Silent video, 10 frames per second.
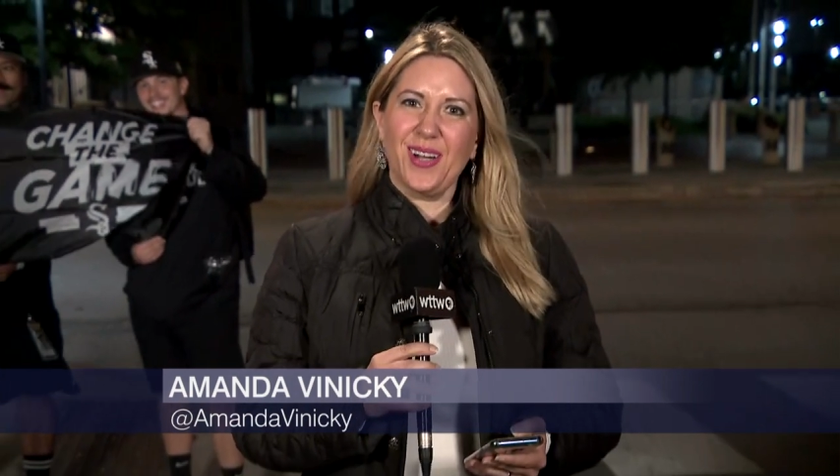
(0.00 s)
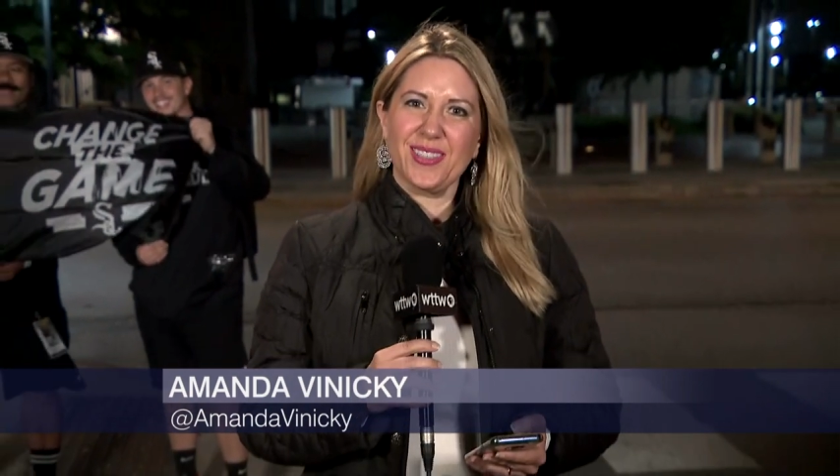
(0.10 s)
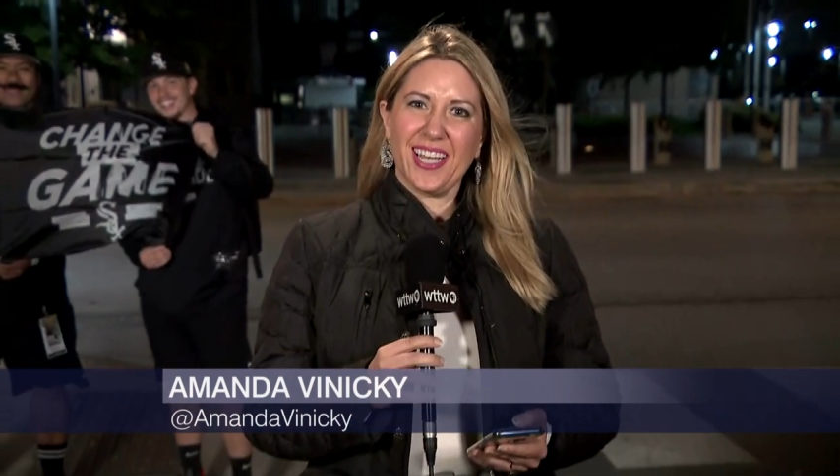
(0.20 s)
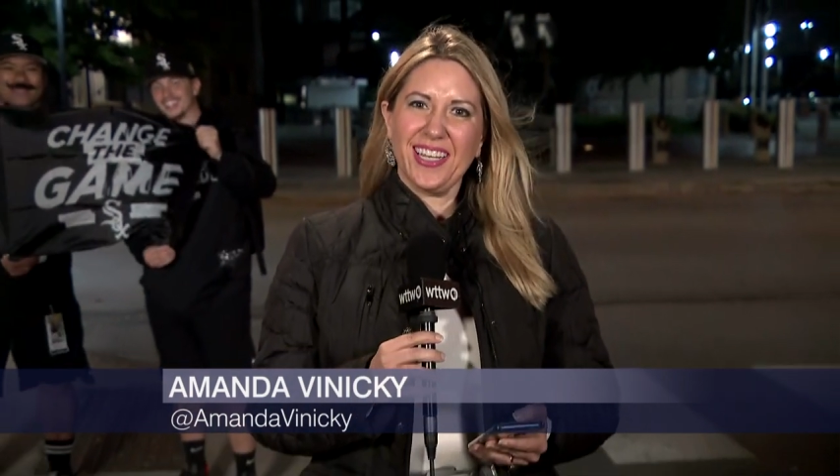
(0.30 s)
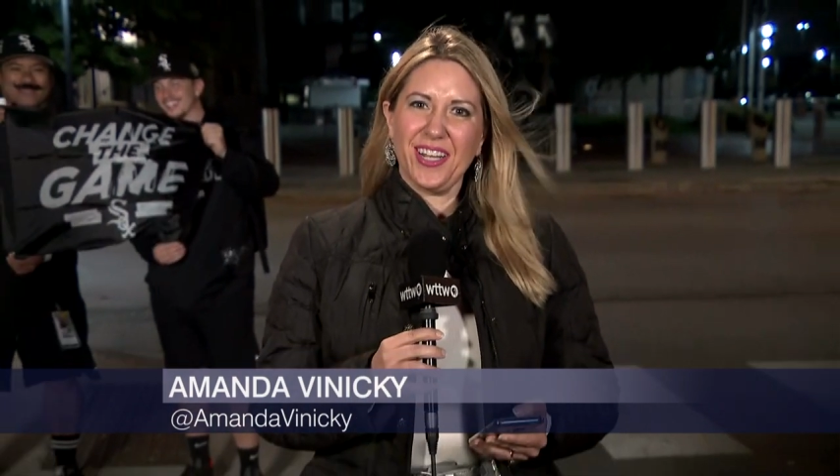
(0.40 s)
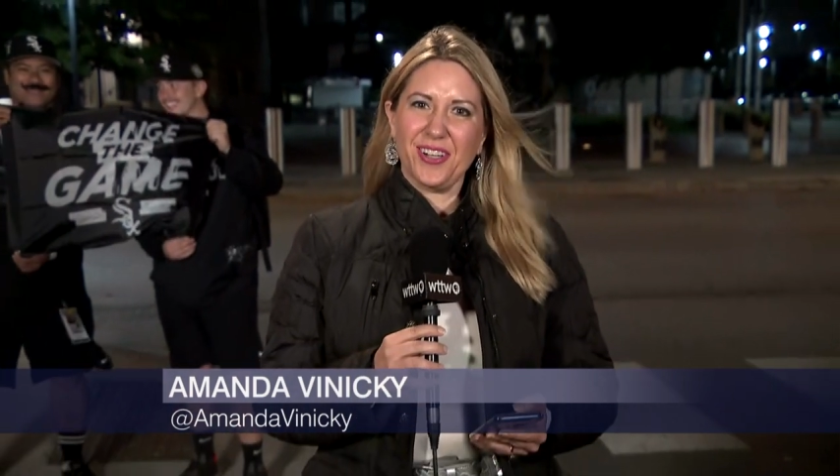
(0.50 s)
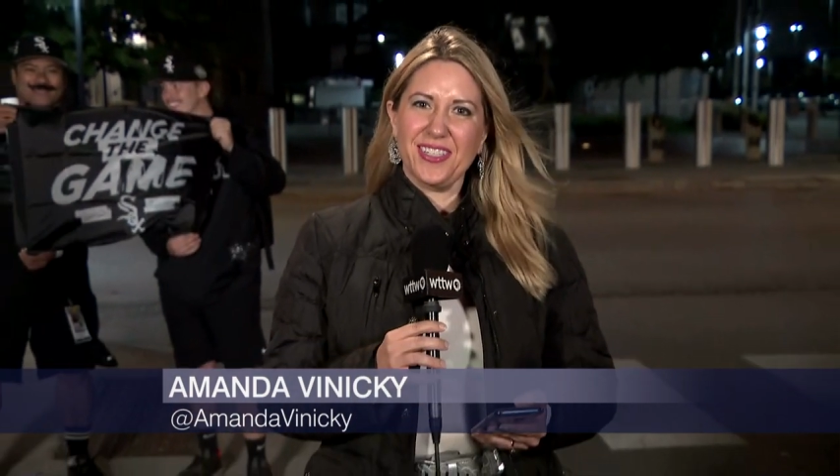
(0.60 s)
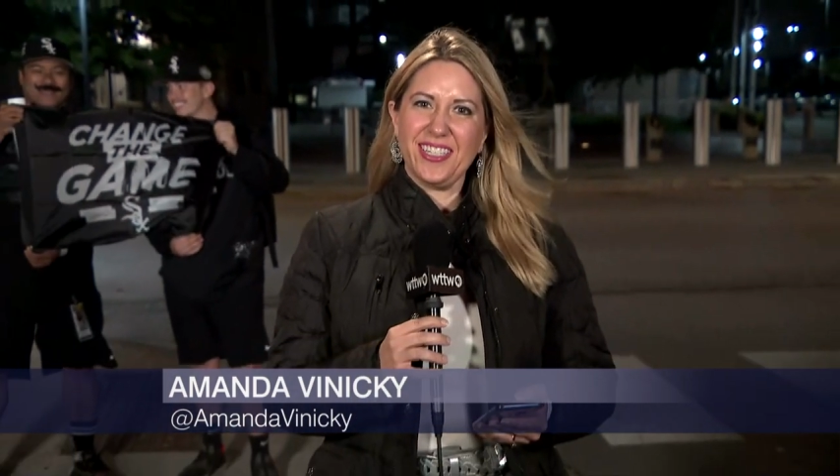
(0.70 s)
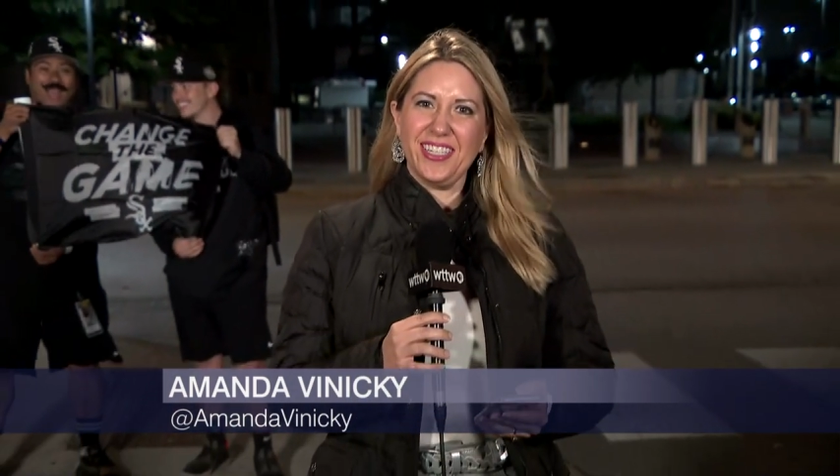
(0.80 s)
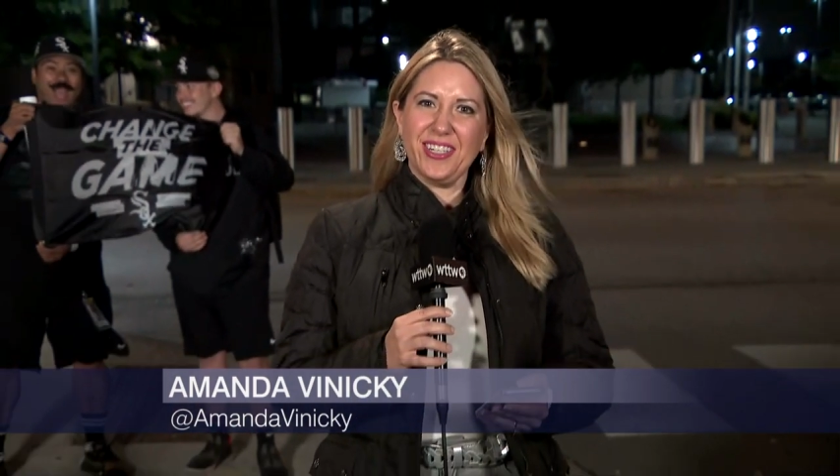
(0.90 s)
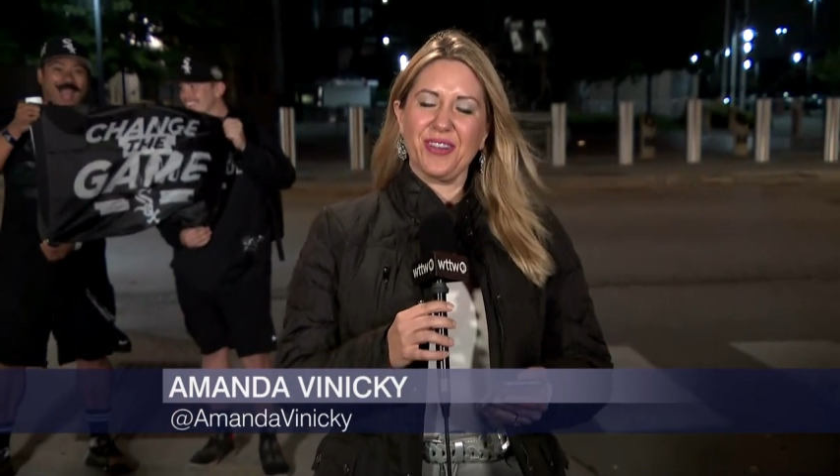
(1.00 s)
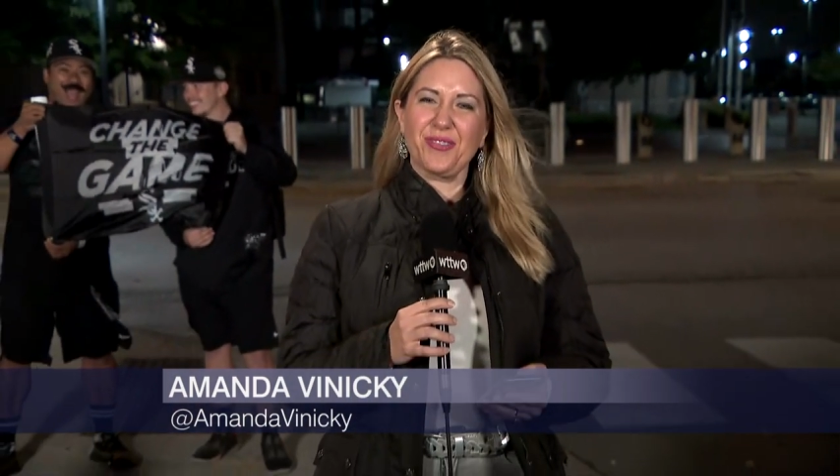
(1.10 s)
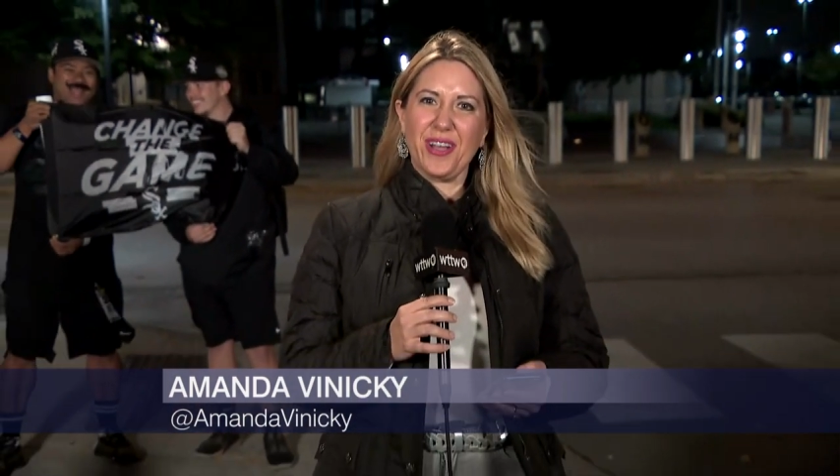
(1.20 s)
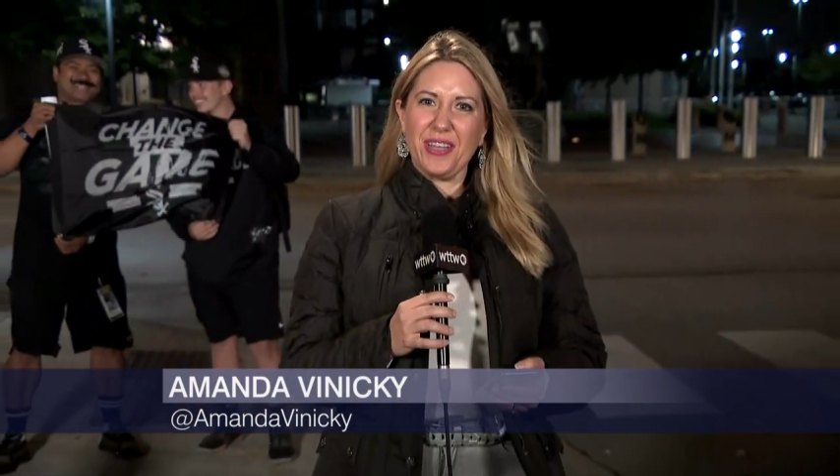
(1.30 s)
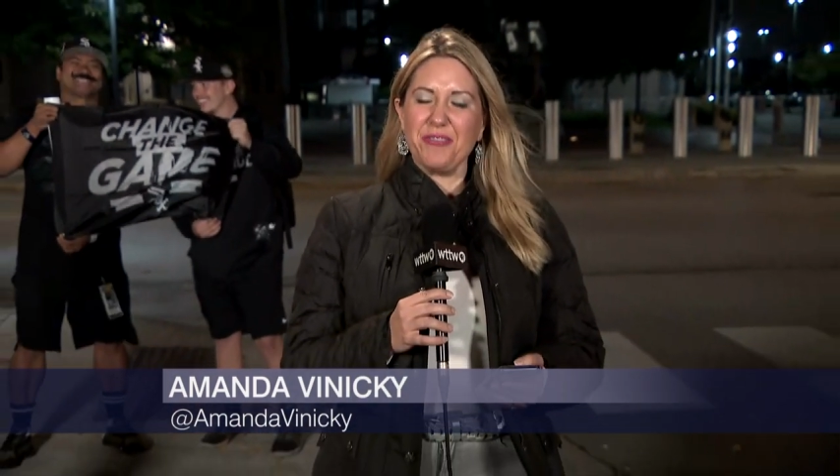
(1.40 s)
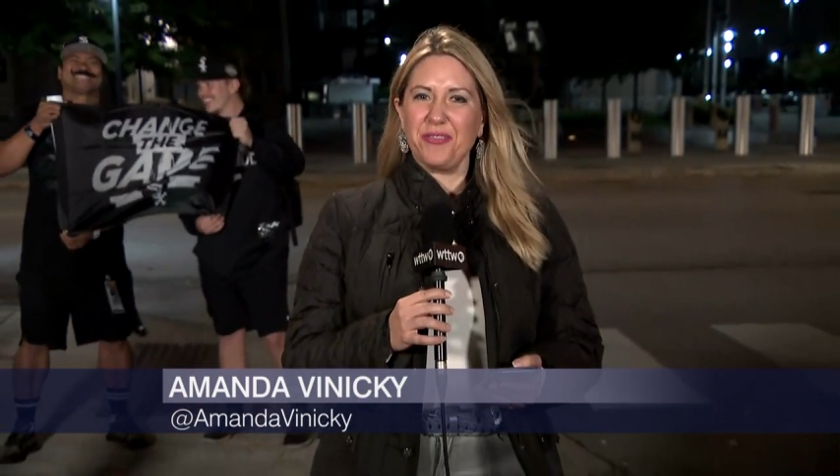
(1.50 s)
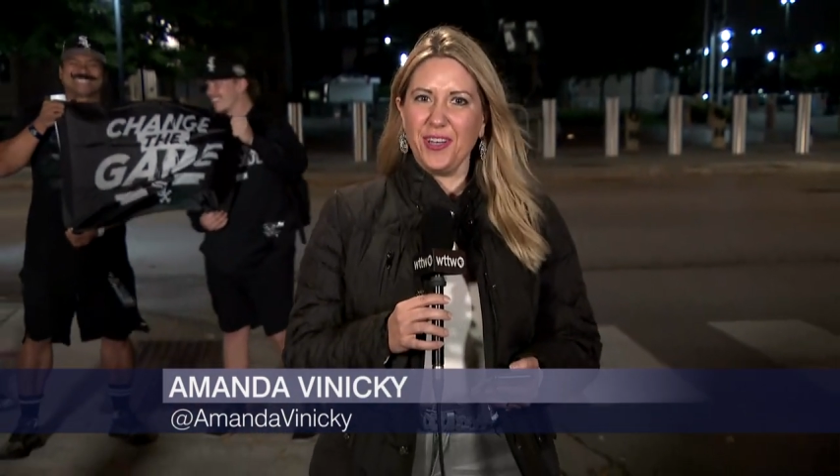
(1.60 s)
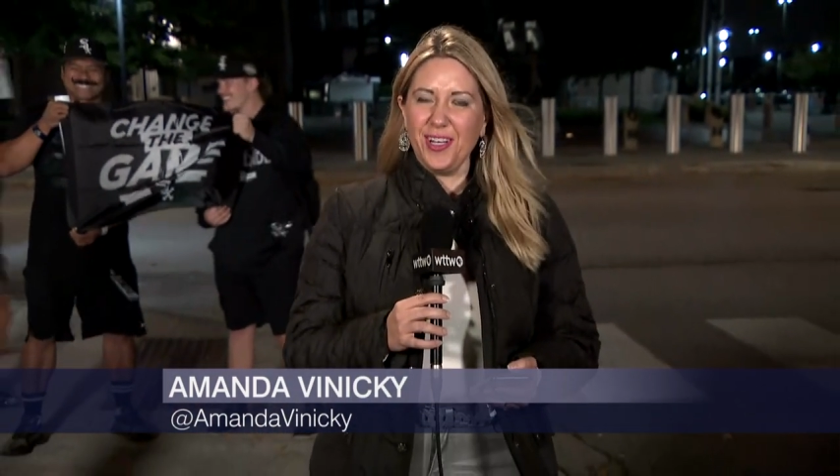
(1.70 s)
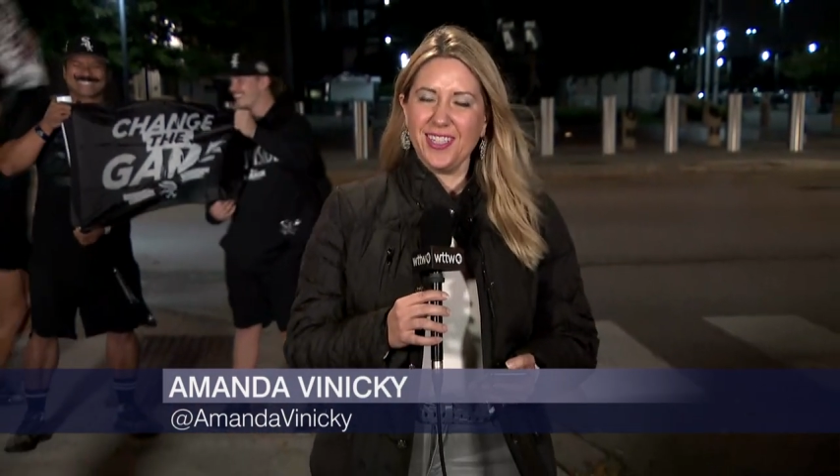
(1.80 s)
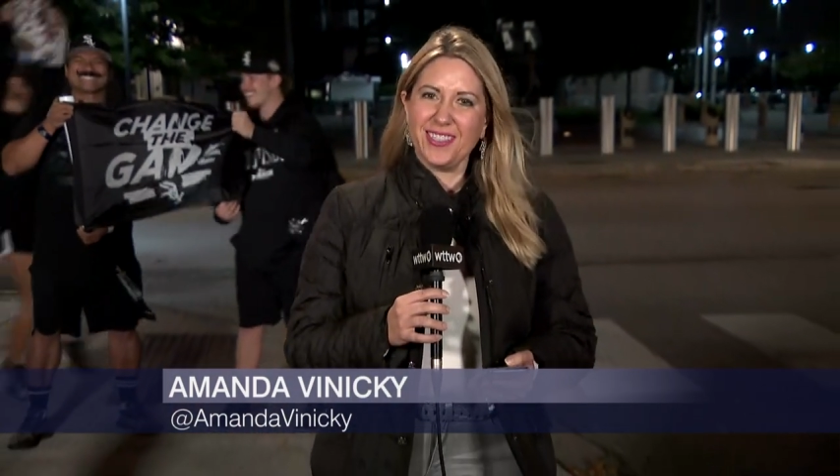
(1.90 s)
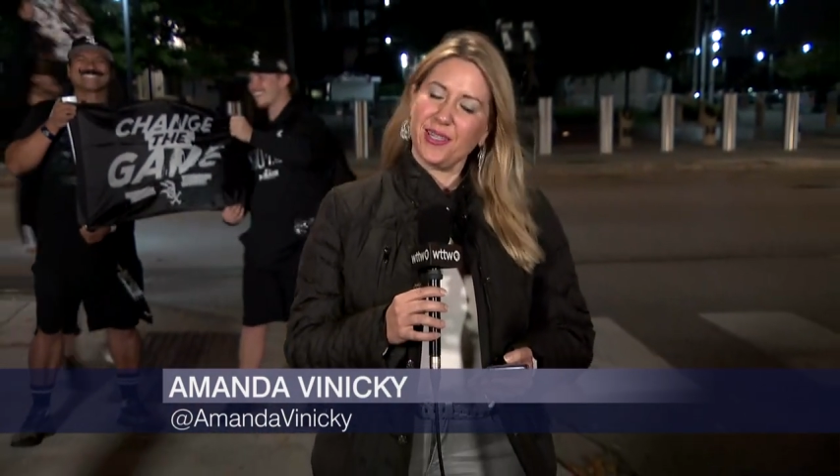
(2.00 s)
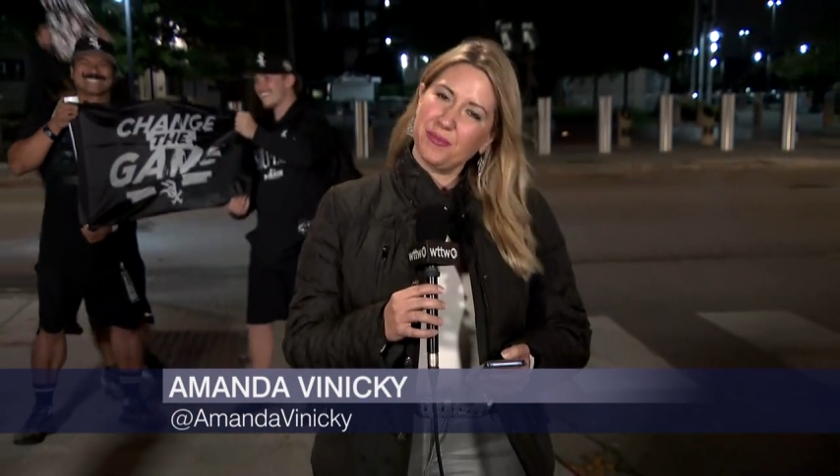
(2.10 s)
outside Guaranteed Rate Field.